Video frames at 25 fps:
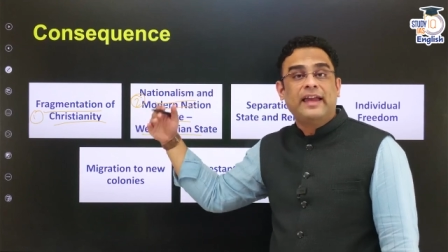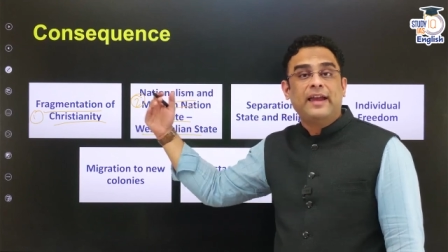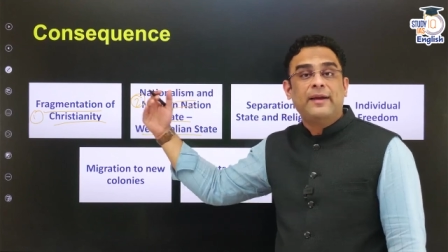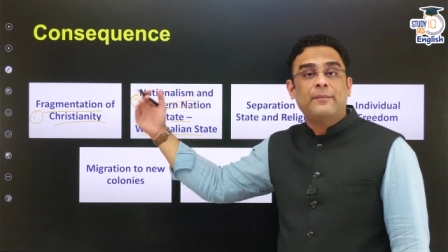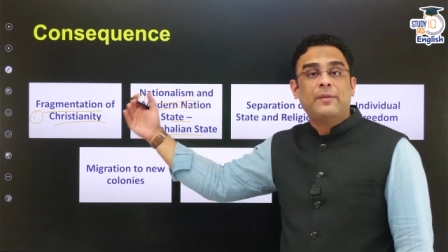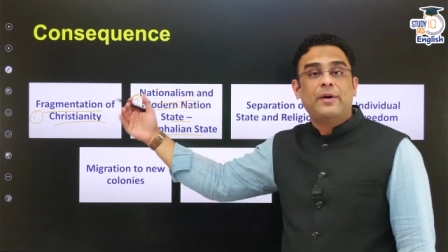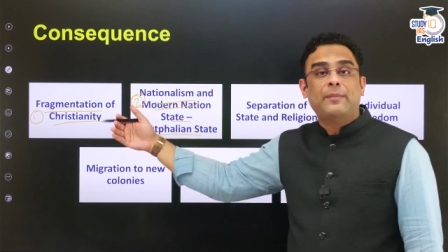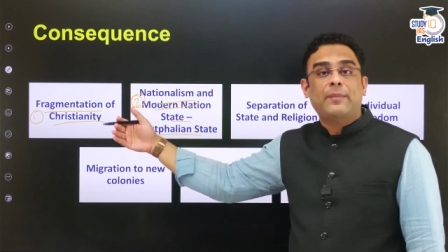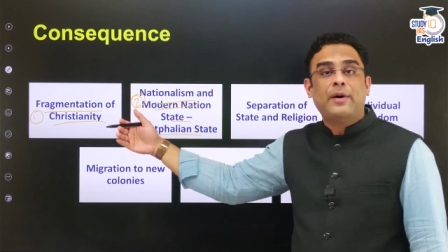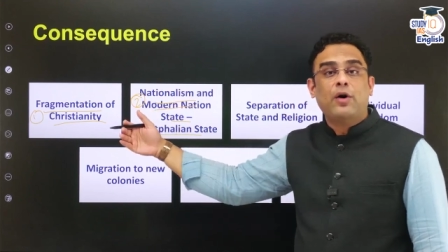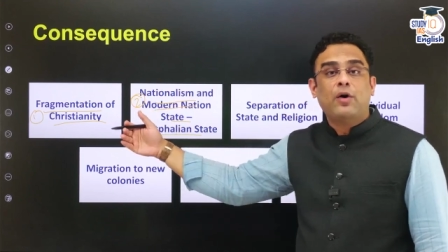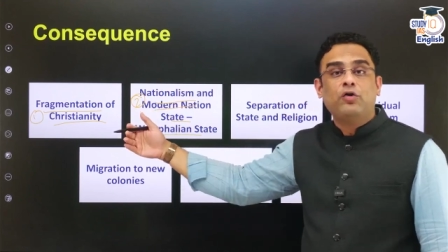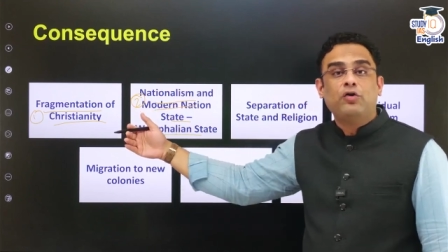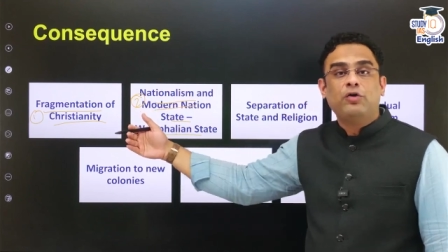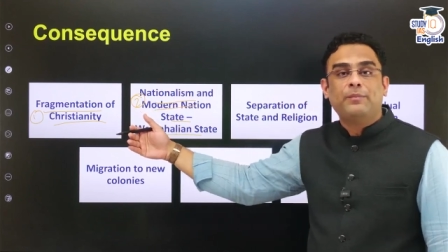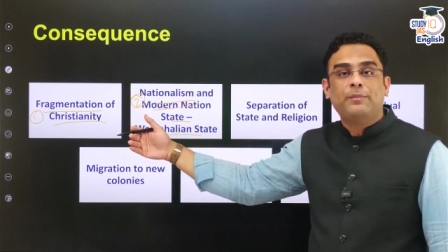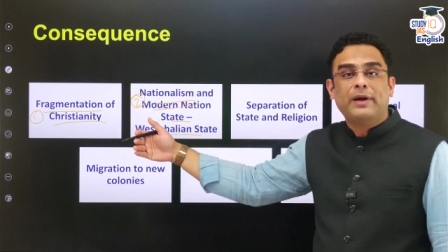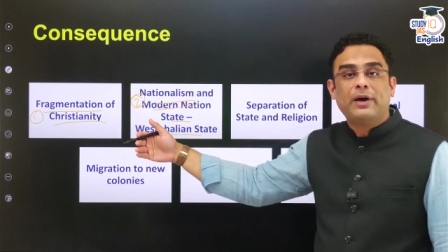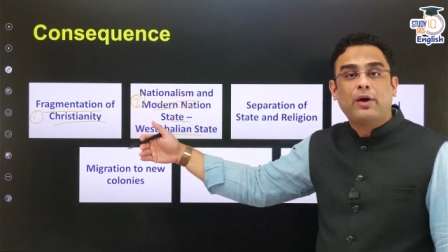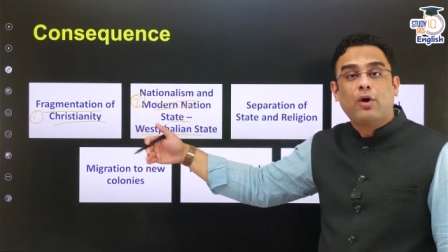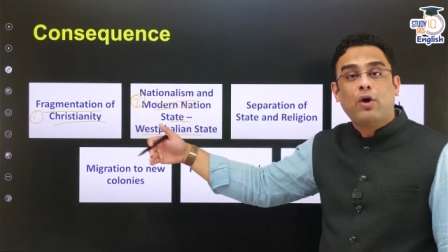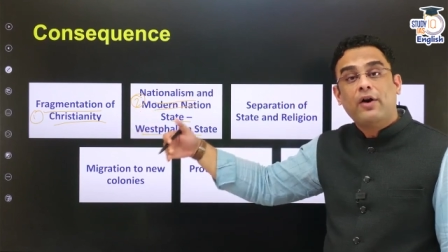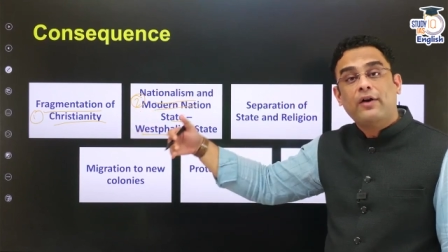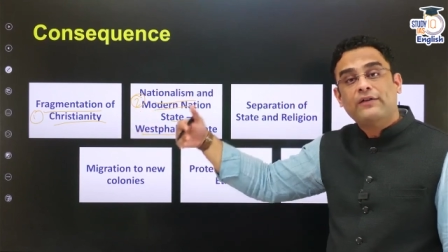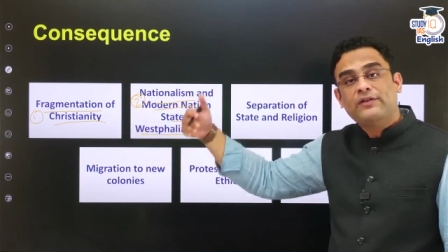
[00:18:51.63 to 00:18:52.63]
came about
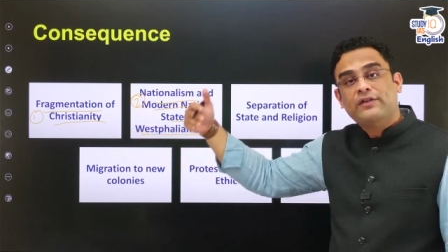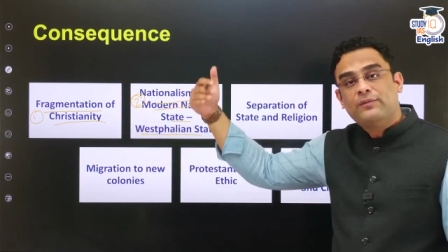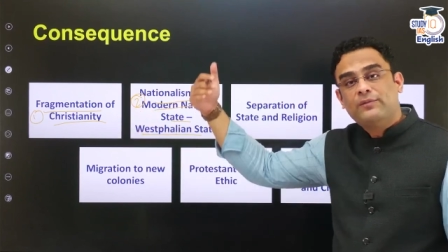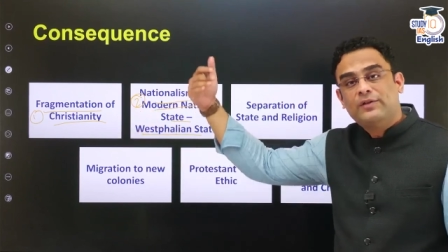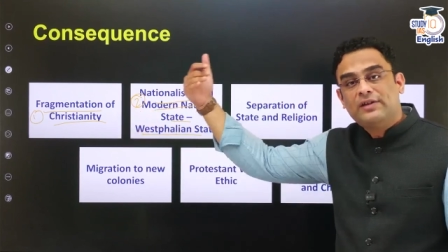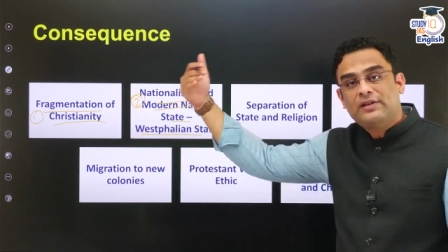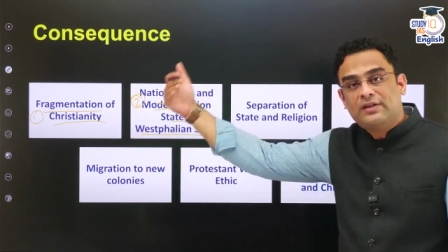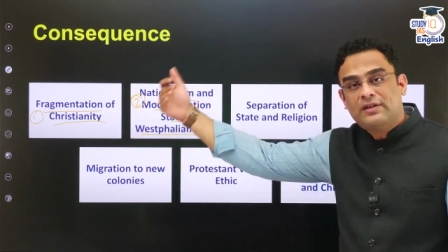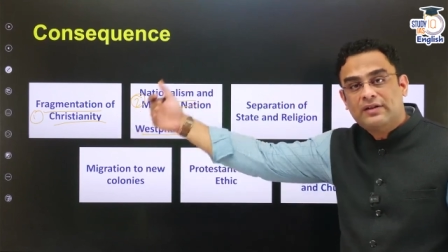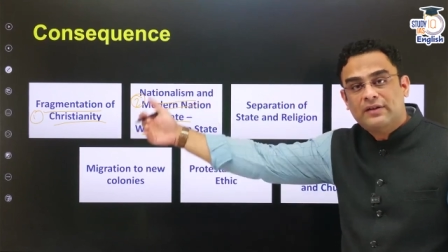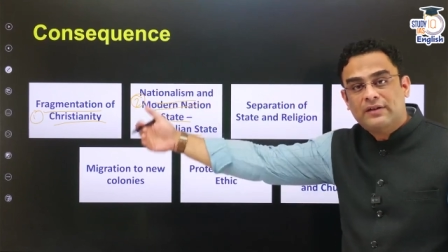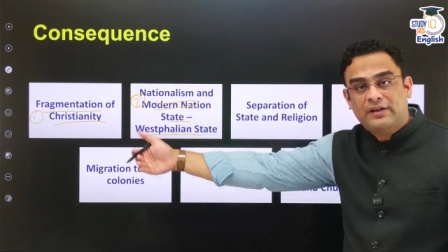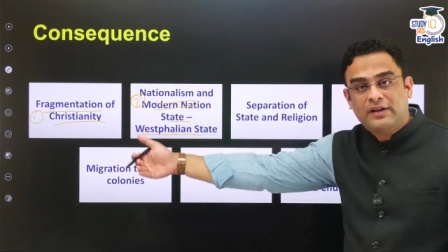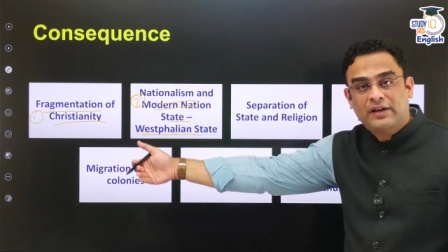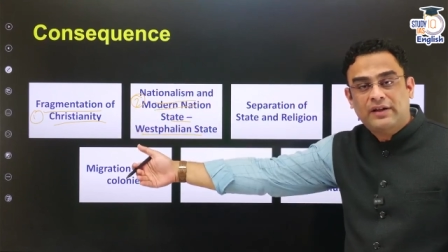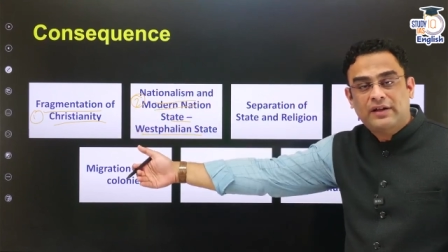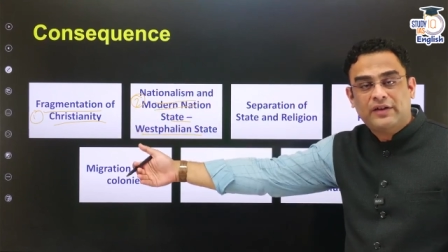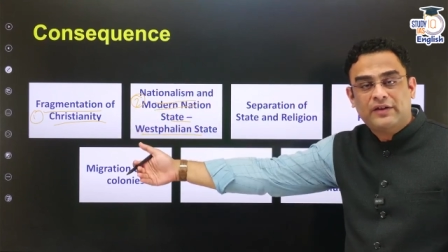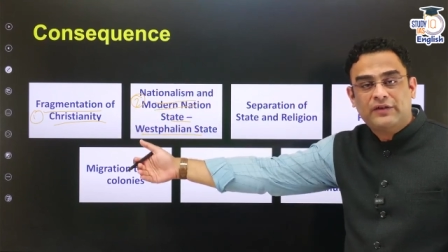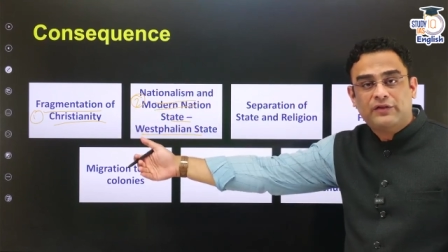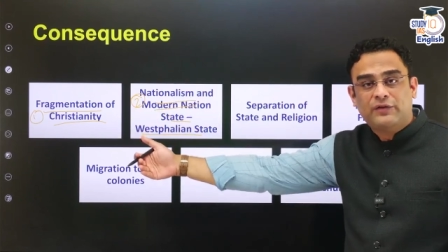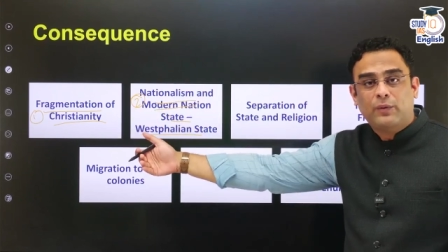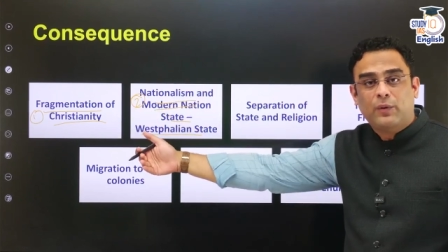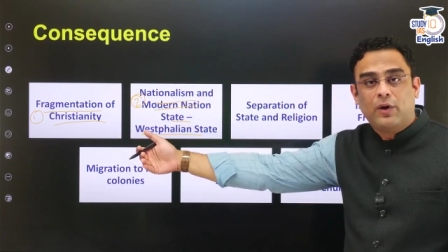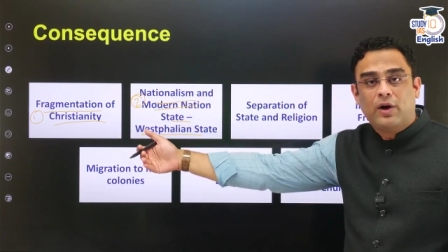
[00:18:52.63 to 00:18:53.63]
because of the Thirty
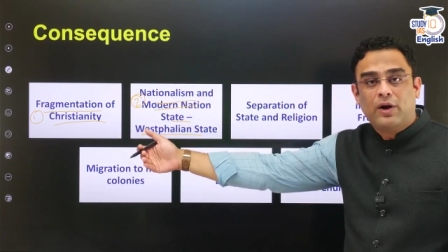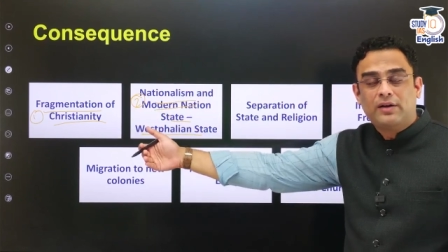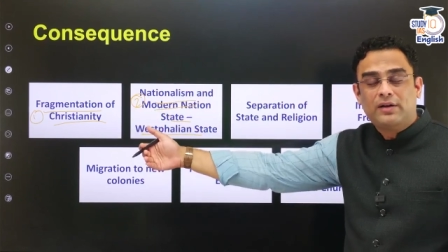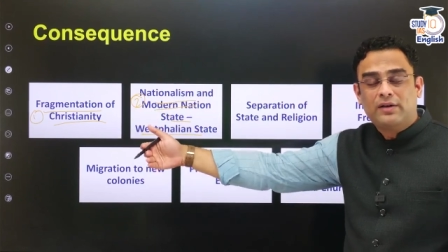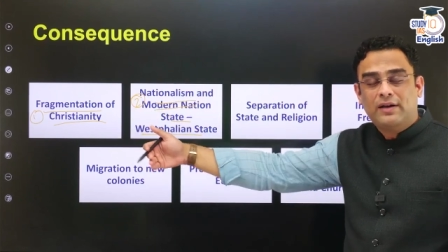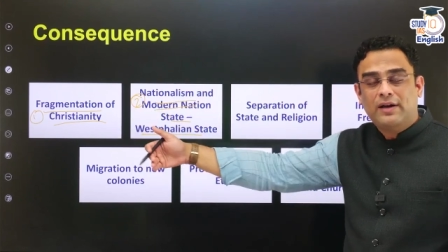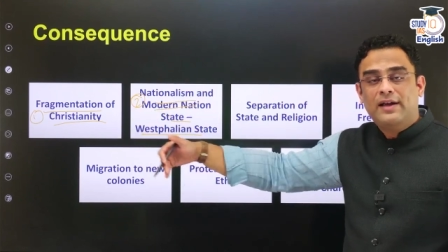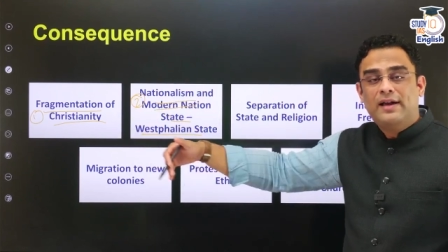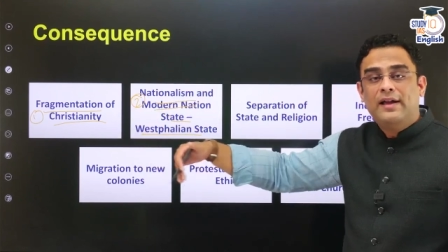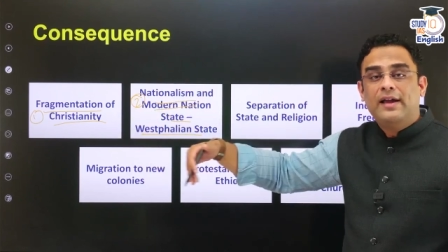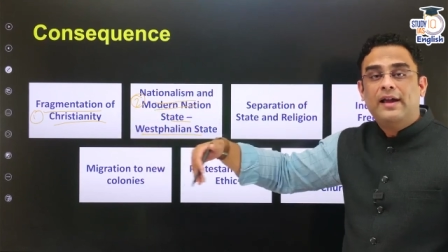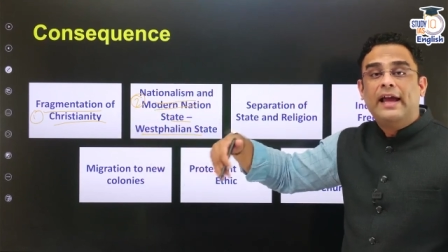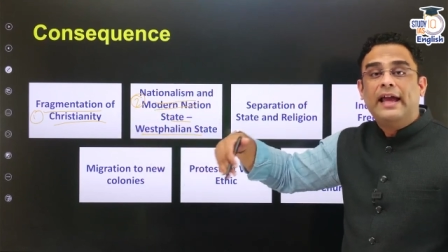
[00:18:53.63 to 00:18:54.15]
Years' War,